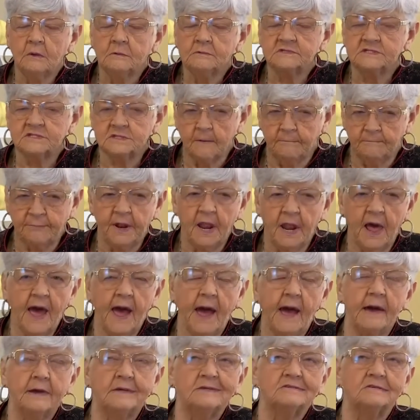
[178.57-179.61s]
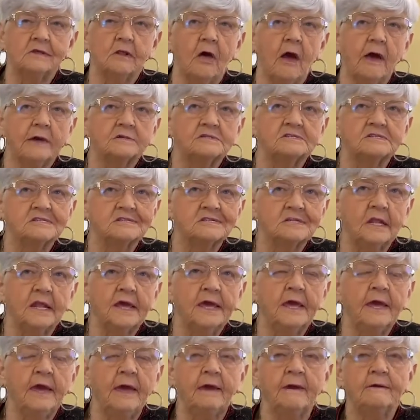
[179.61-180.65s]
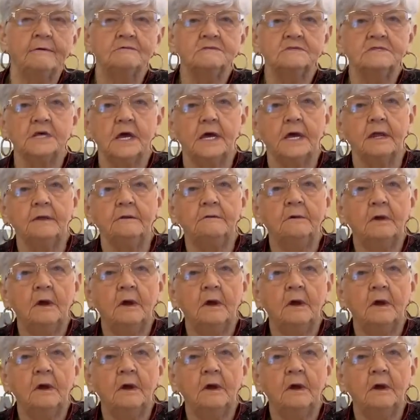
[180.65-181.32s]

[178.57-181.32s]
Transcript: supplies like slings and